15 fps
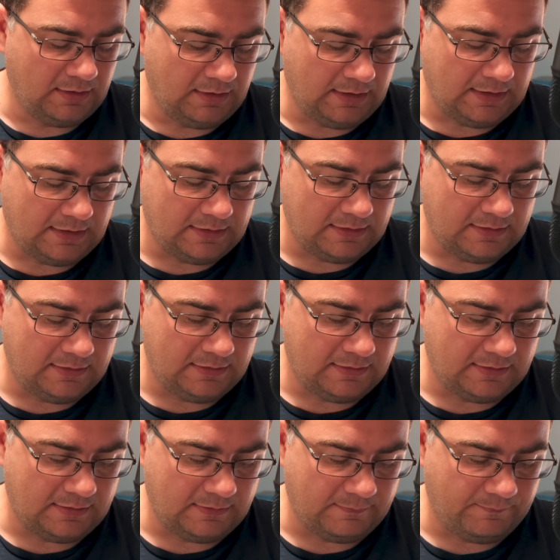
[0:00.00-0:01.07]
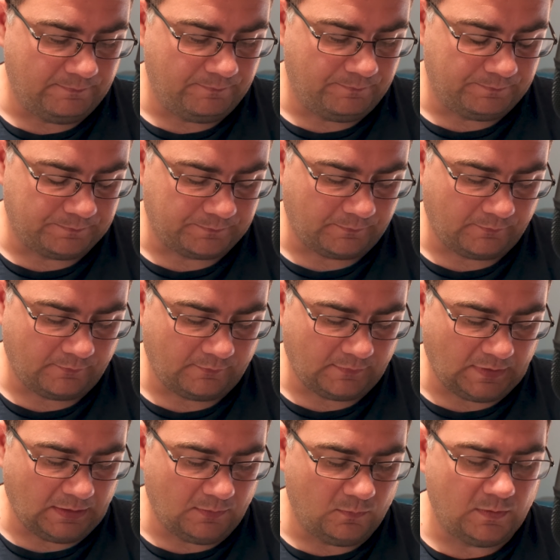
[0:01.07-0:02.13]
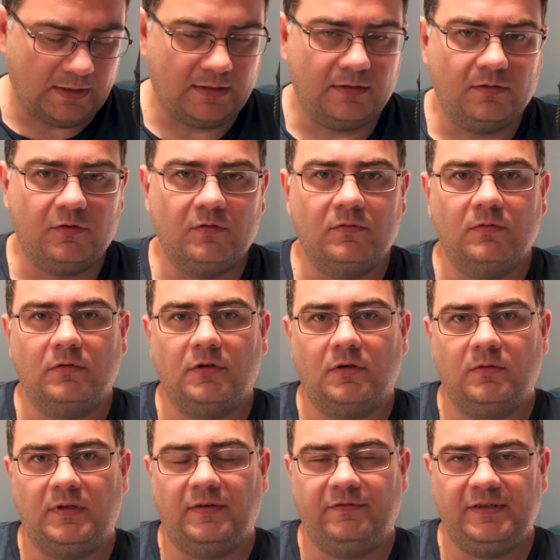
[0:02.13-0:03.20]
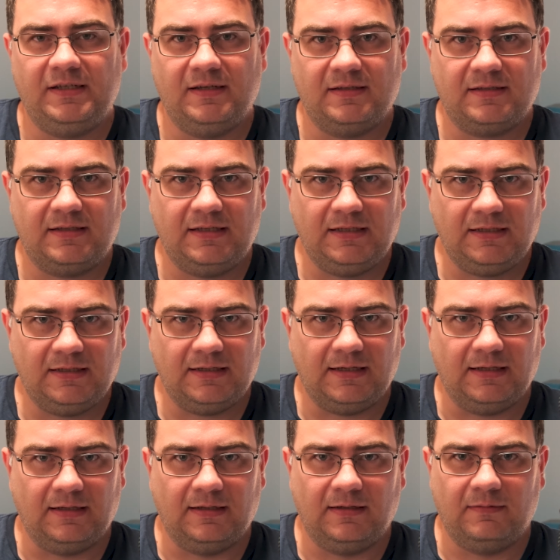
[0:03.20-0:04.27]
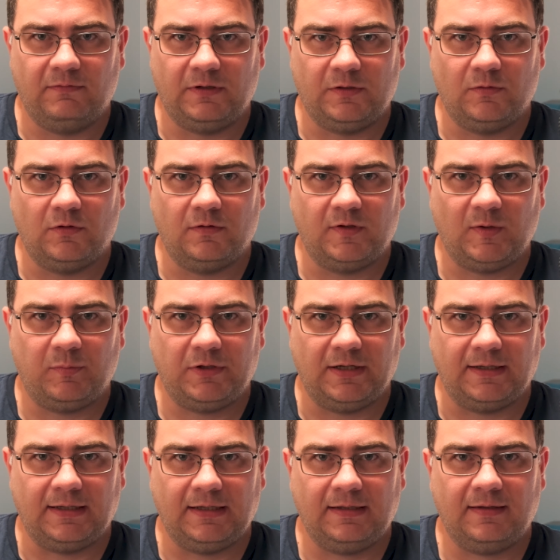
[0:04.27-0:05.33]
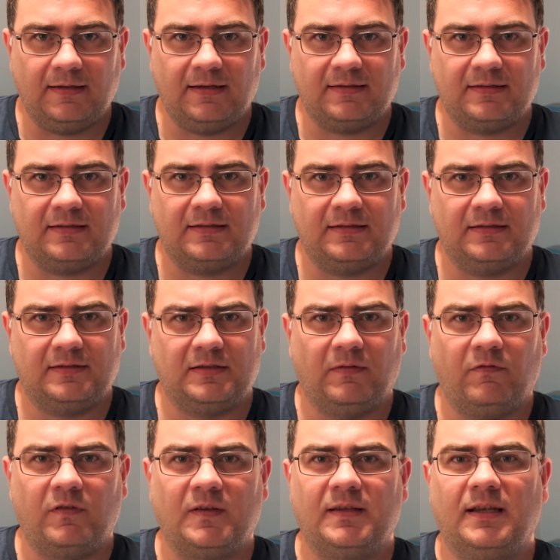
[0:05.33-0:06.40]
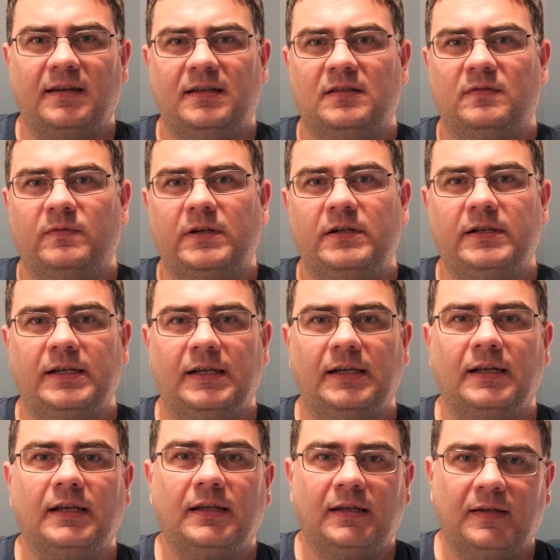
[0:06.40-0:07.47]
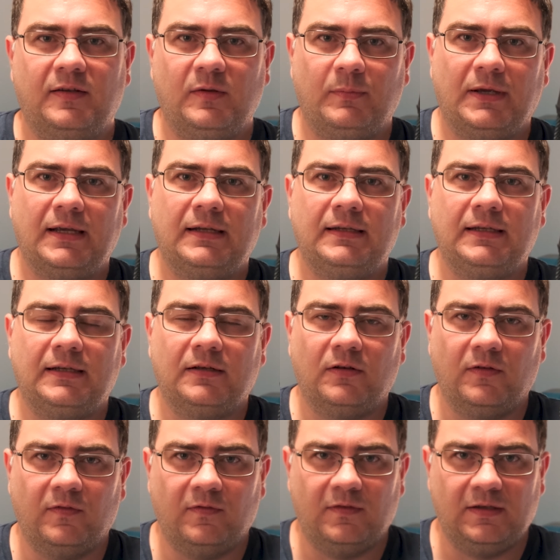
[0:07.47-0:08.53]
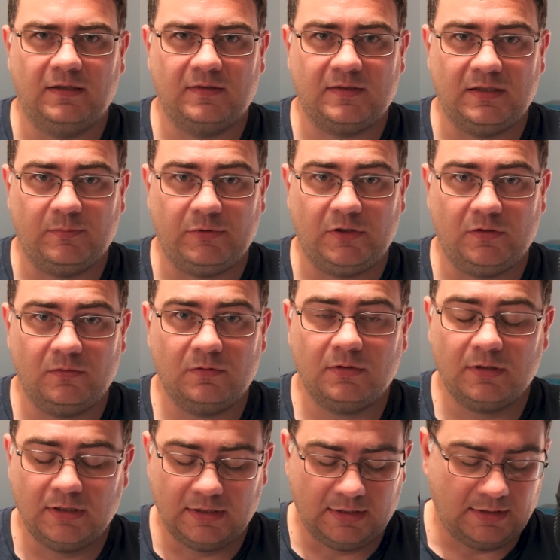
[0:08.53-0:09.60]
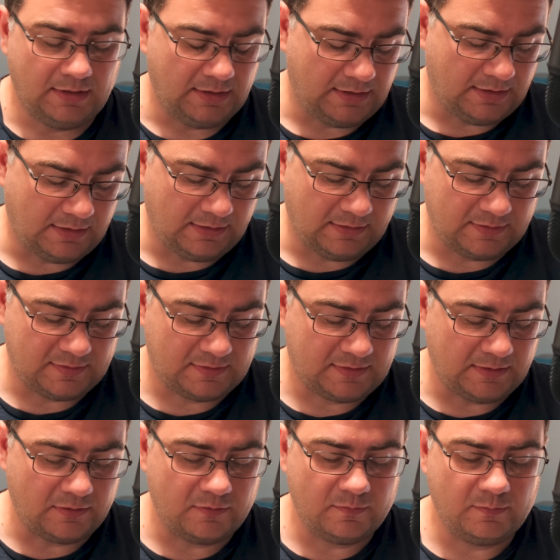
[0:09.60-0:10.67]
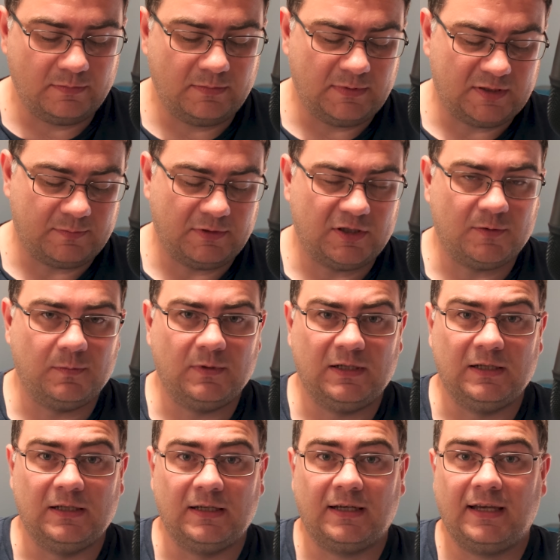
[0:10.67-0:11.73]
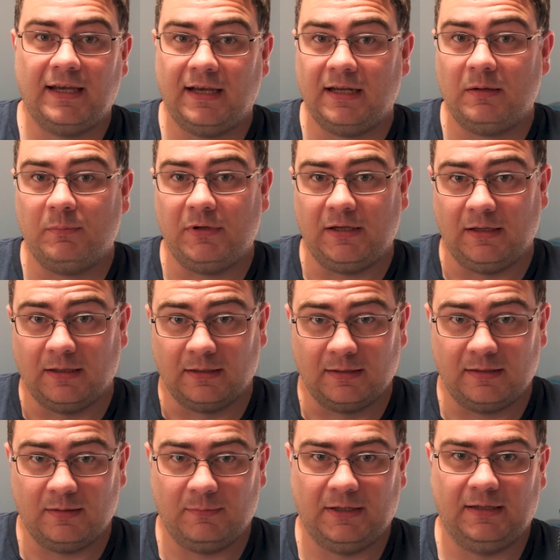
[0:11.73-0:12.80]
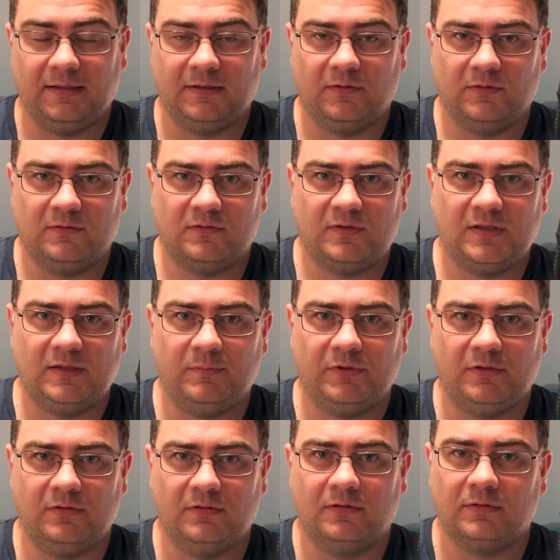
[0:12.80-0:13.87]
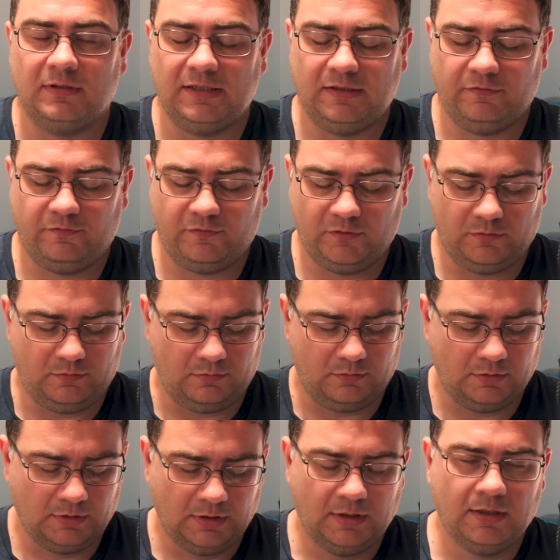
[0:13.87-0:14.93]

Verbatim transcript: And um, when you load a VST and when you load a plugin, that's something that is very demanding on the CPU. Uh, Serum especially can be demanding on your CPU if you